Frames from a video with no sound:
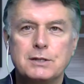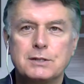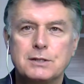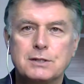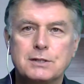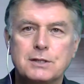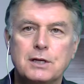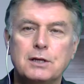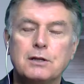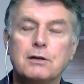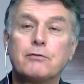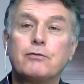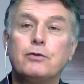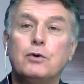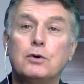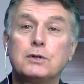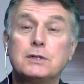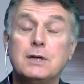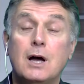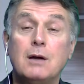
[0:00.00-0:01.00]
to see that 4
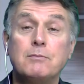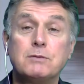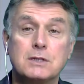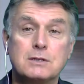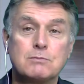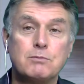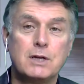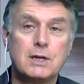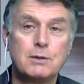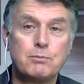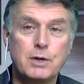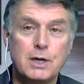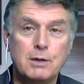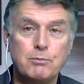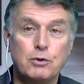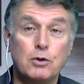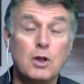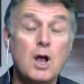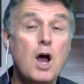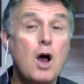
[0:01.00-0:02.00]
times as many
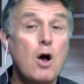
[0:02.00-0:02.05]
people